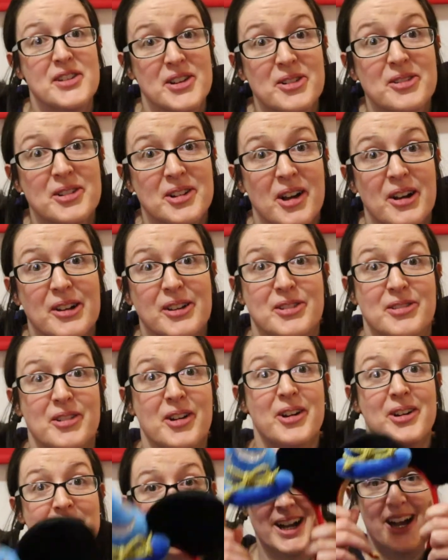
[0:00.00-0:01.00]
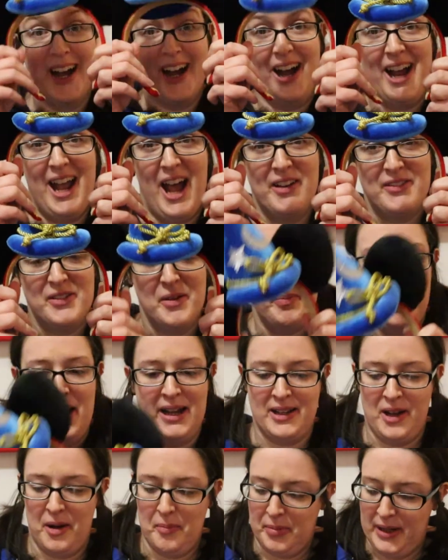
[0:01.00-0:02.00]
it all goes wrong, I have a
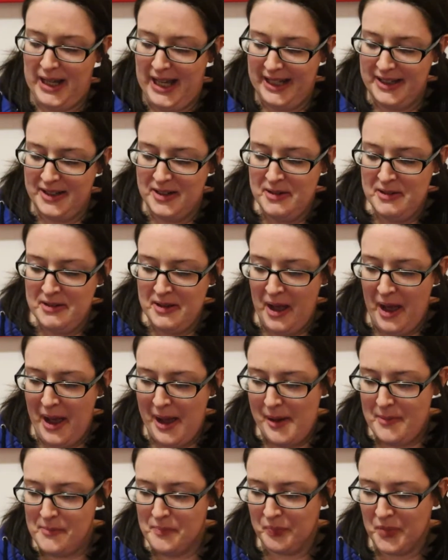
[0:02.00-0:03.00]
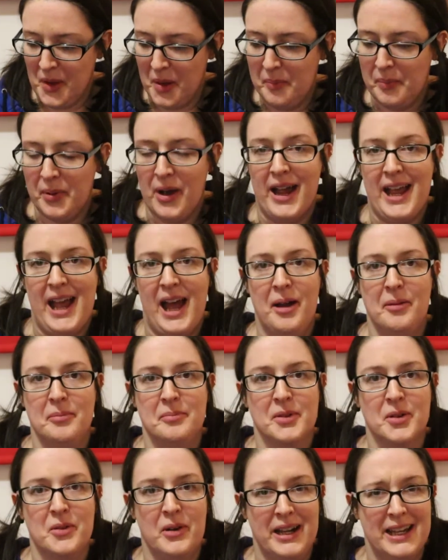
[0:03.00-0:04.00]
backup plan, but I
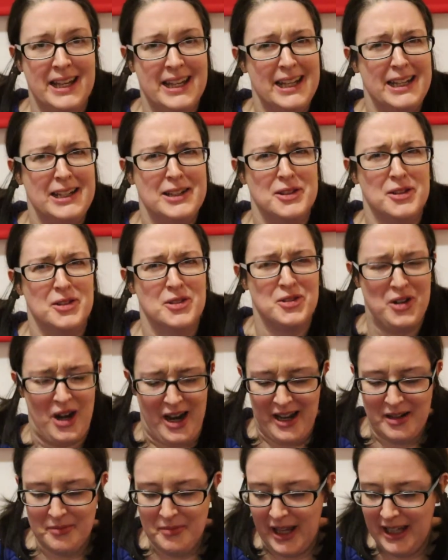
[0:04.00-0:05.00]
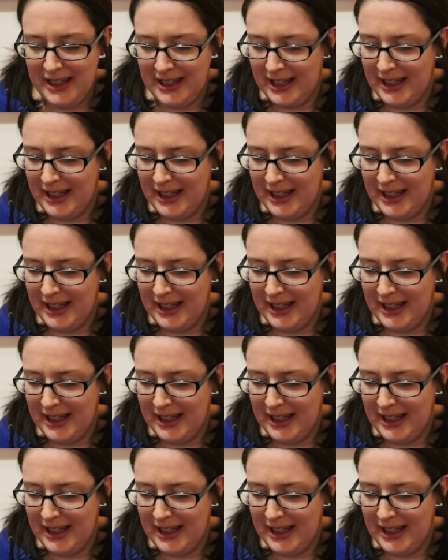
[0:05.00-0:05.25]
am quite keen to try and make